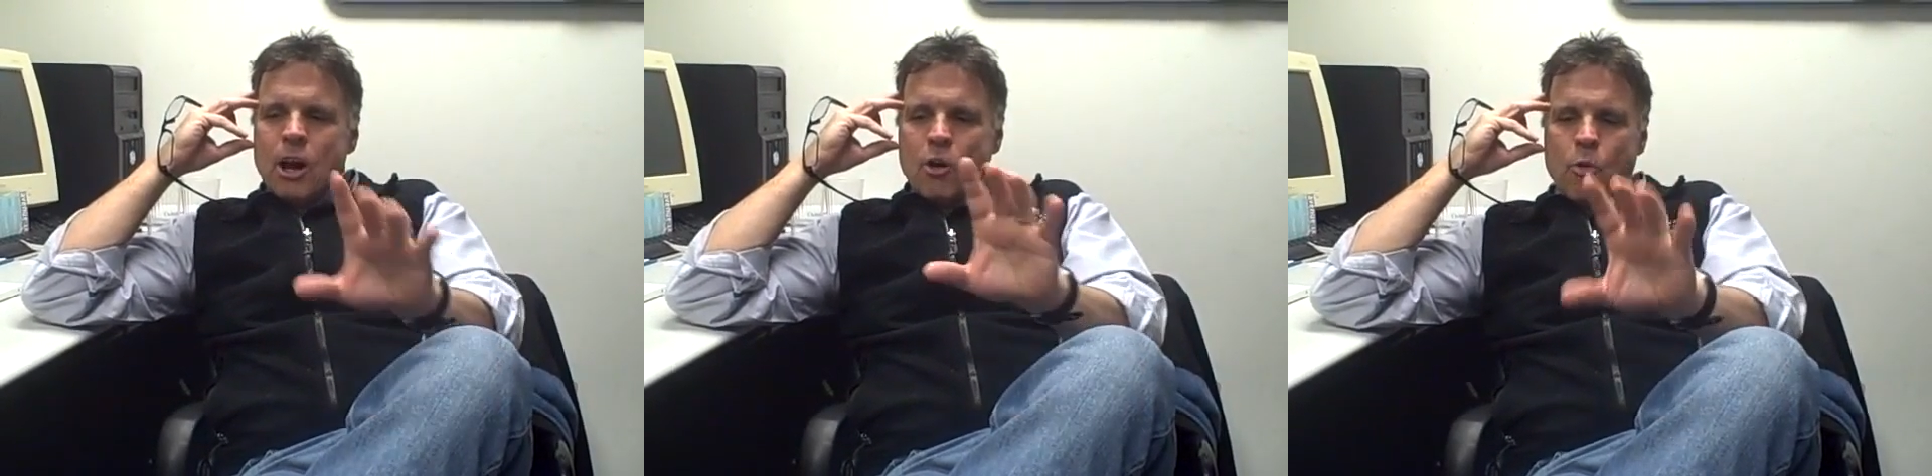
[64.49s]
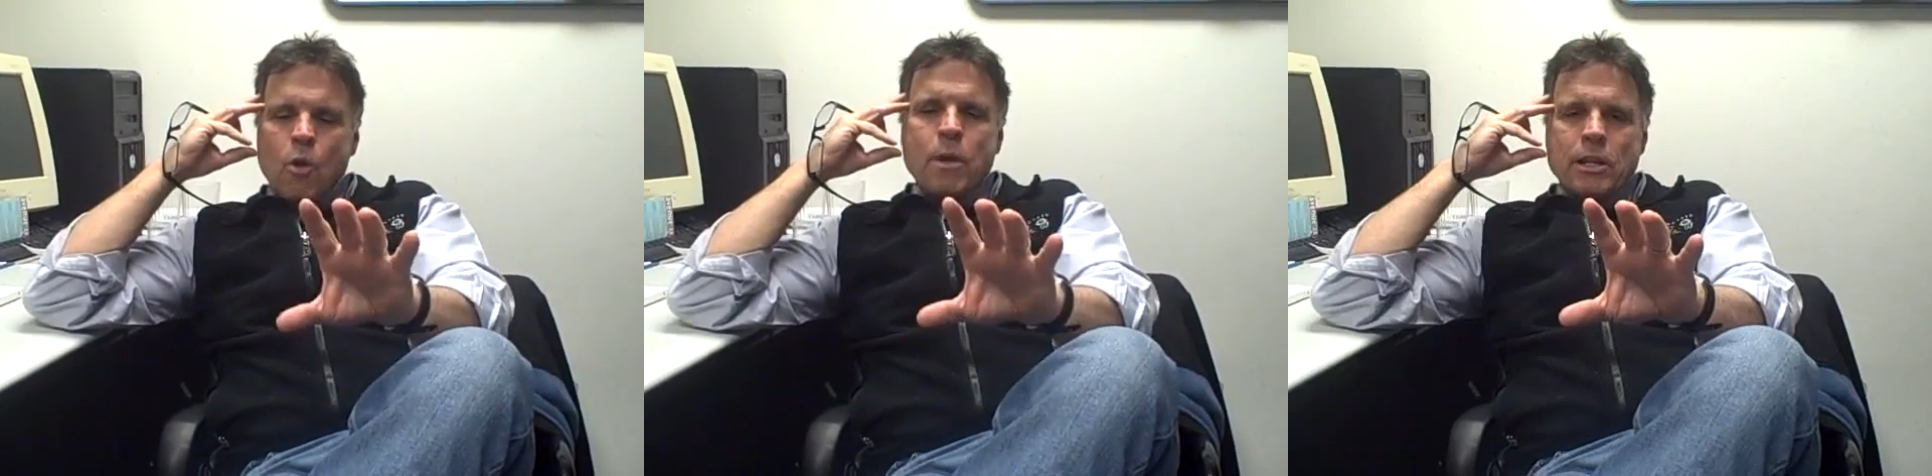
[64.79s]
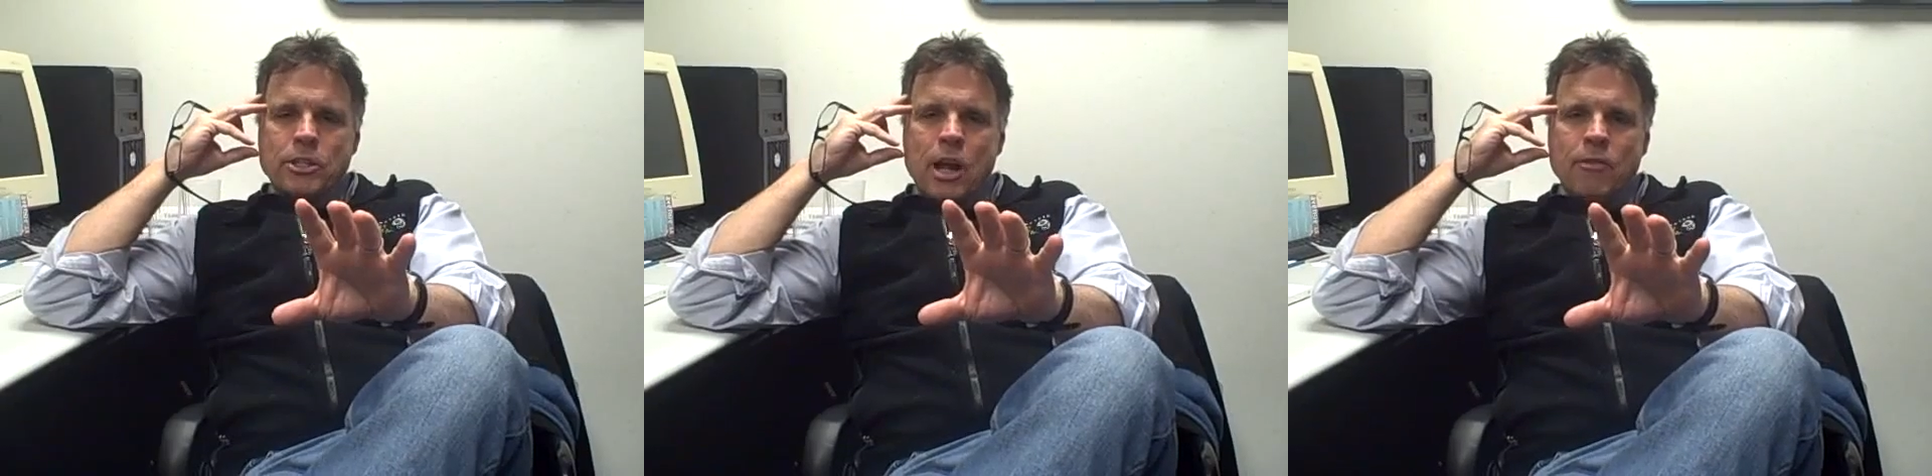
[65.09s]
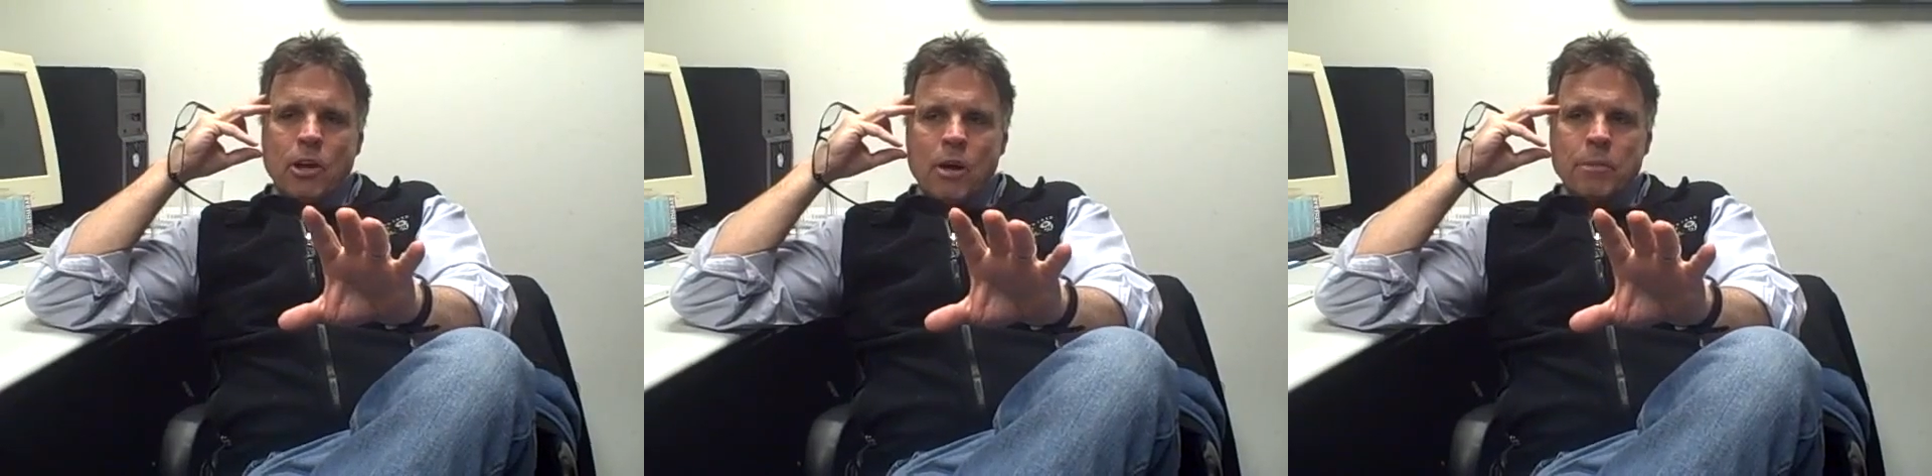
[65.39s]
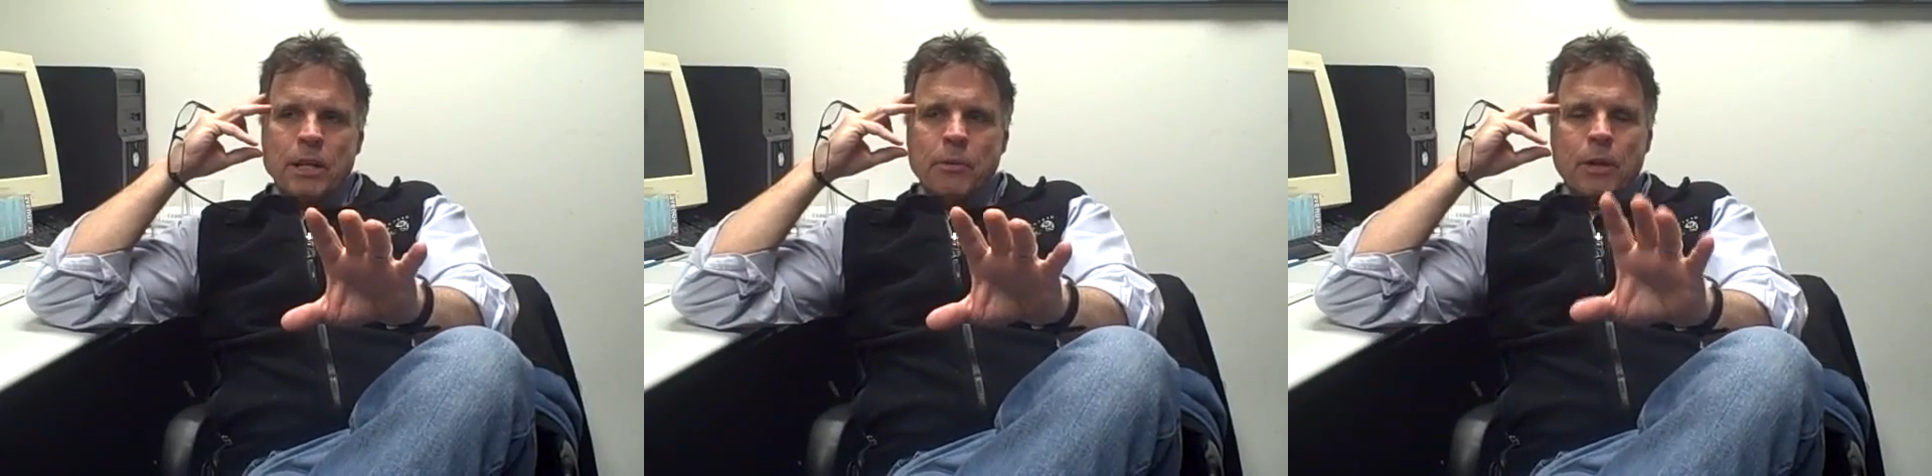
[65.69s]
romance novel
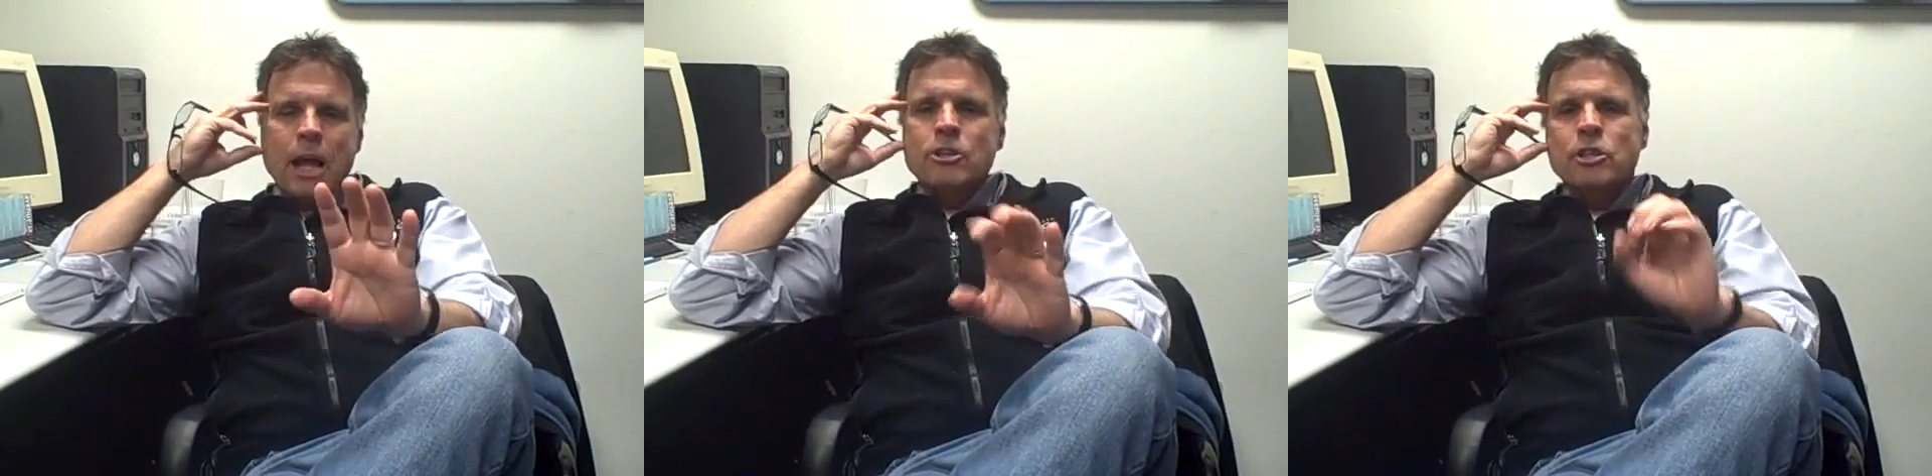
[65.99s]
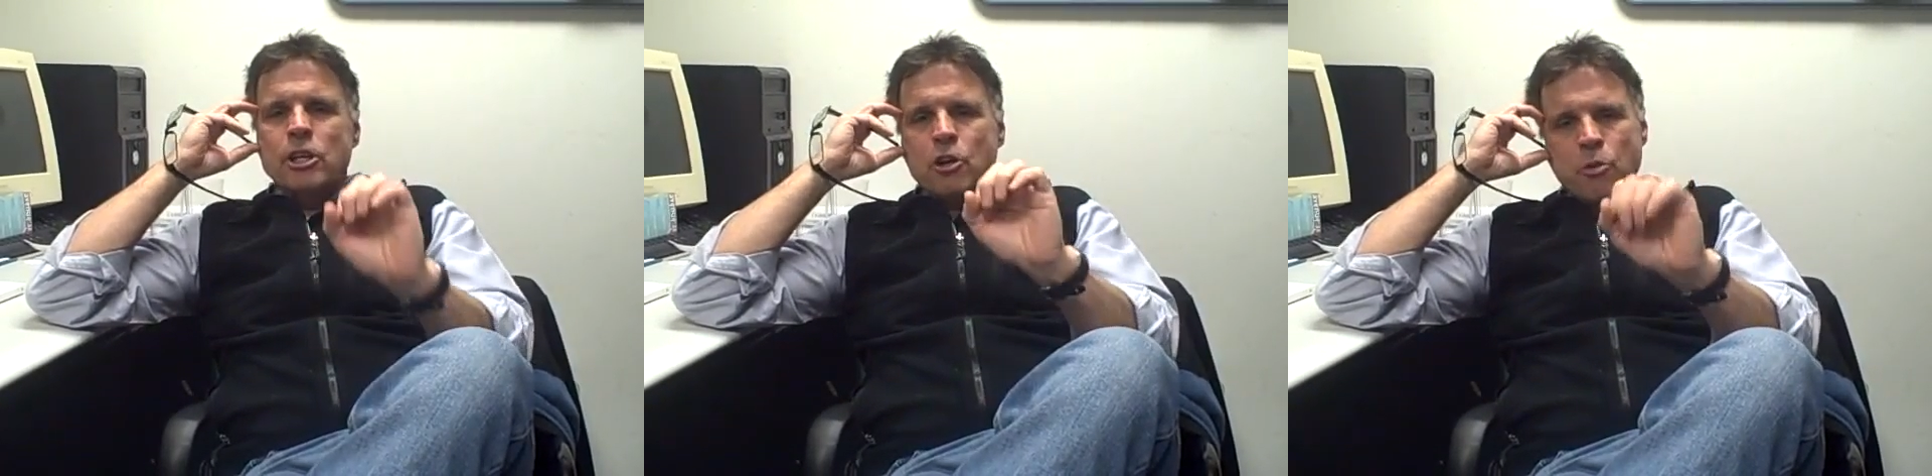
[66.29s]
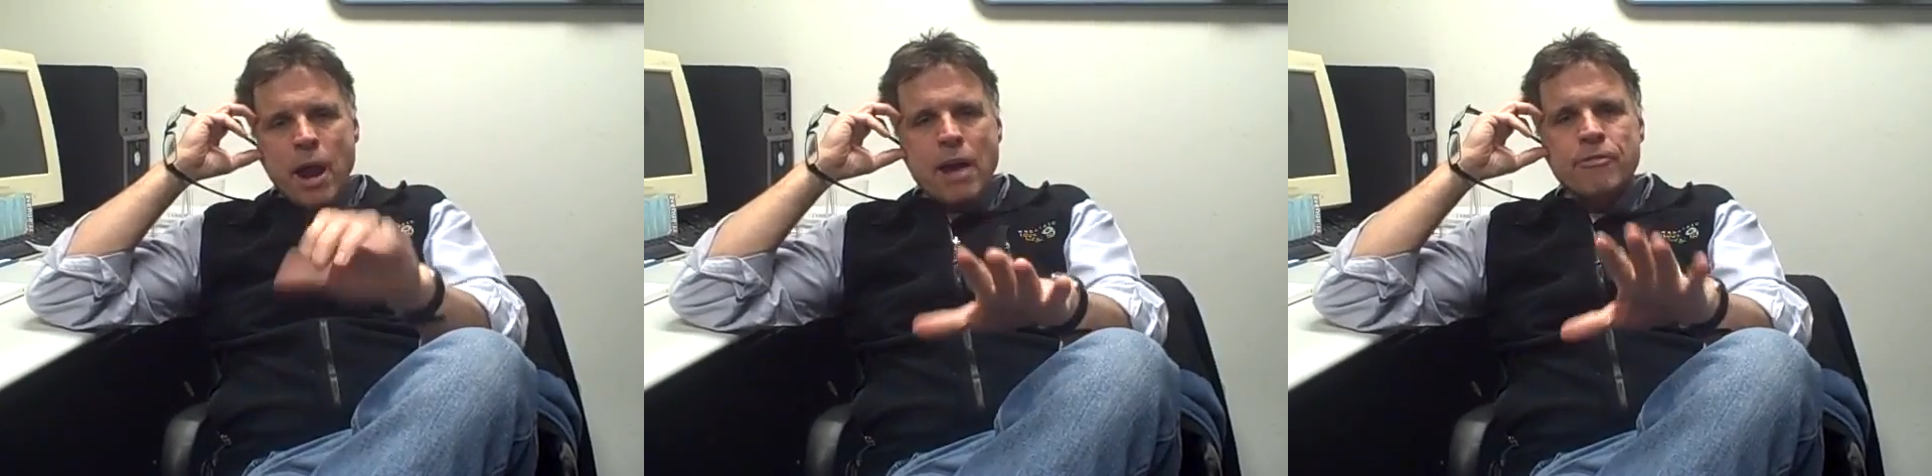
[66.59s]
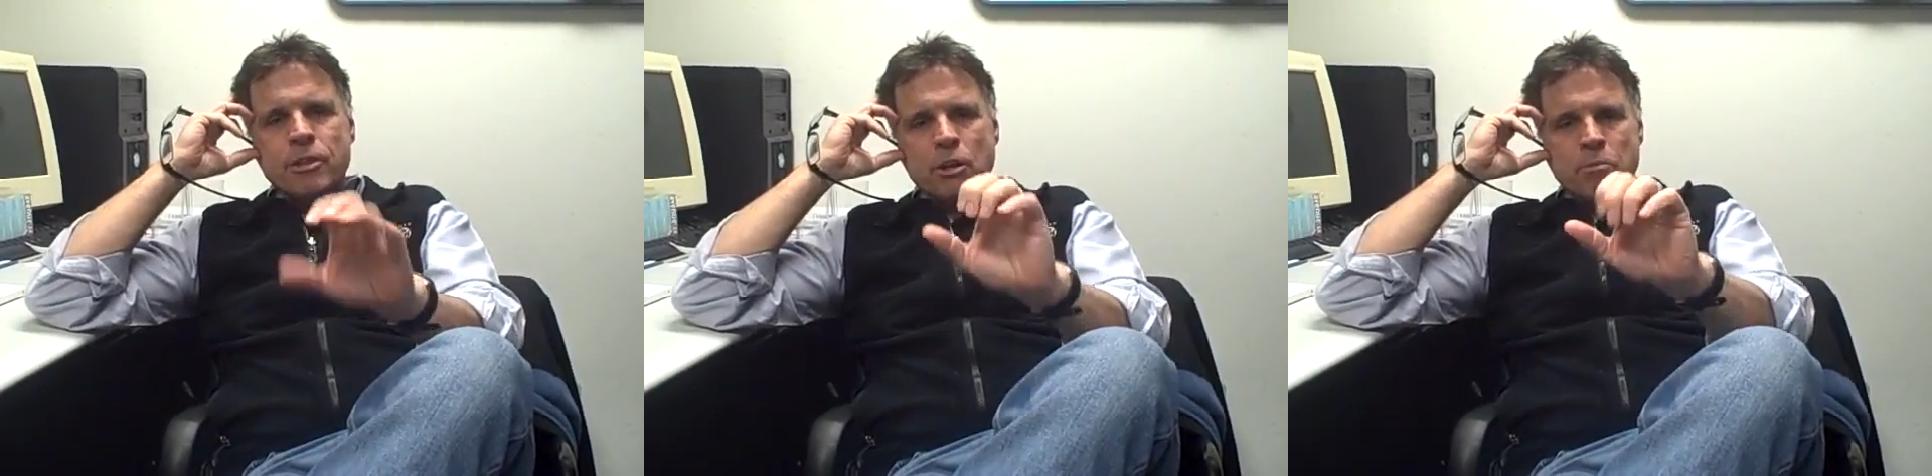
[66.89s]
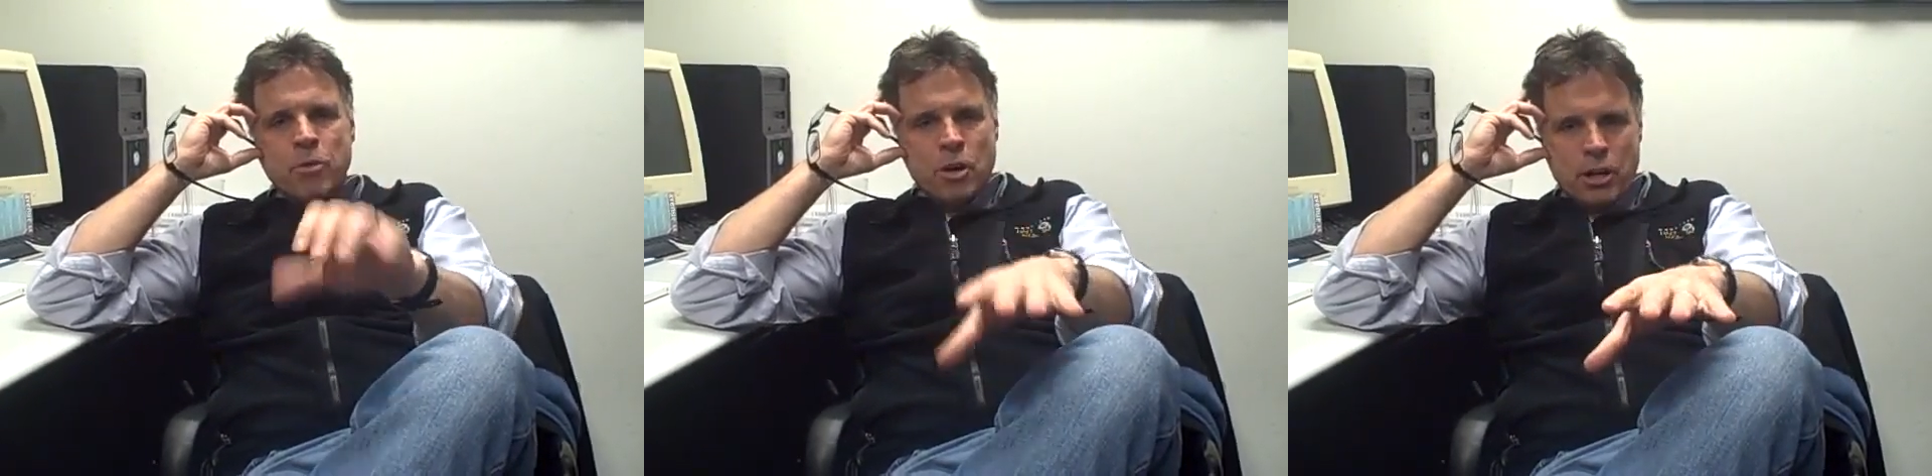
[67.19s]
company that will actually craft a
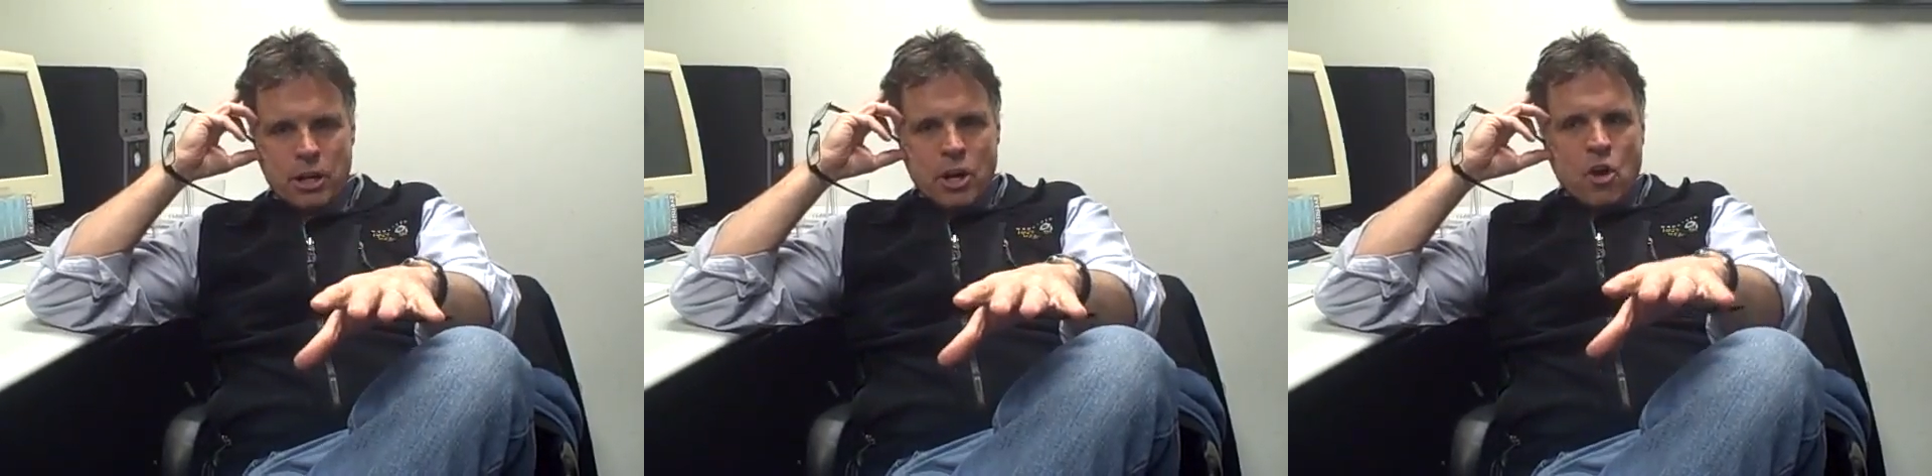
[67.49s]
book